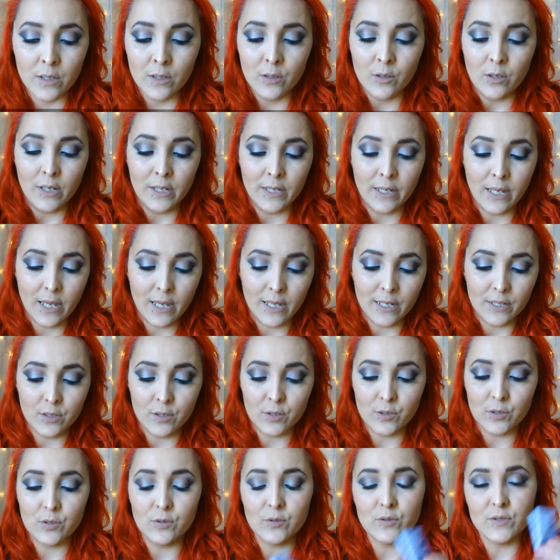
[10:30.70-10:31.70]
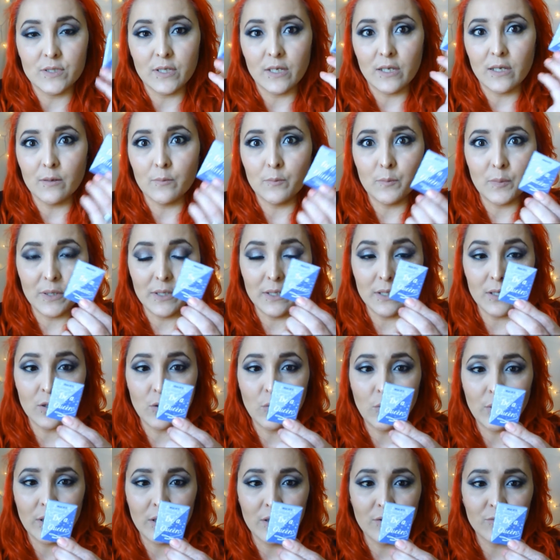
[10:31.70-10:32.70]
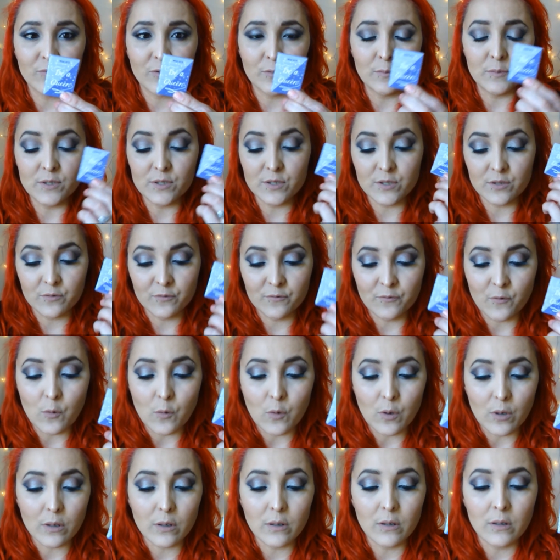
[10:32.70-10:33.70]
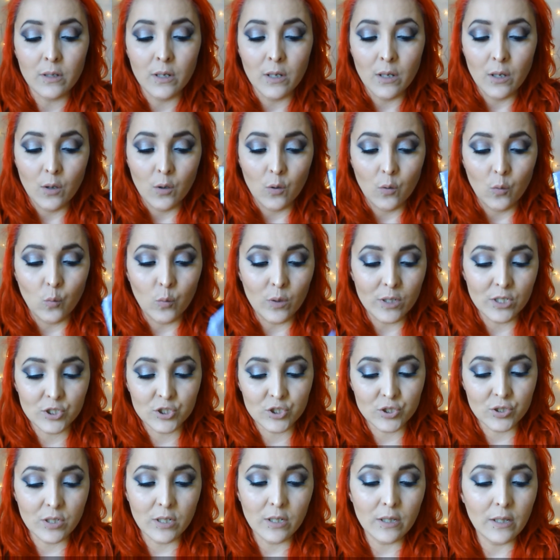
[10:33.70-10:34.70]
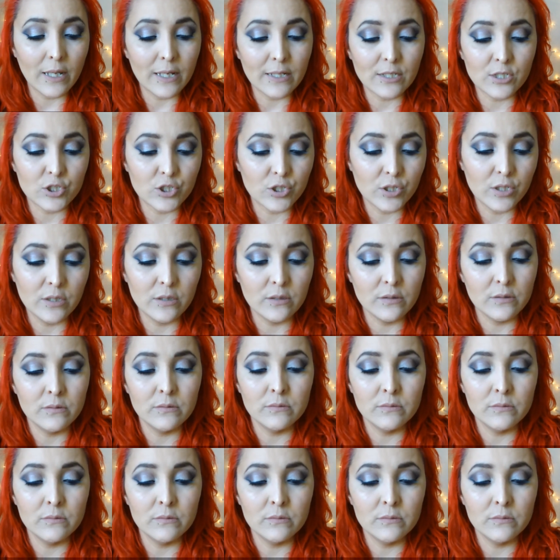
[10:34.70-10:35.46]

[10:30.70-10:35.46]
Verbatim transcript: again using Be A Queen from the Sephora Wish Collection.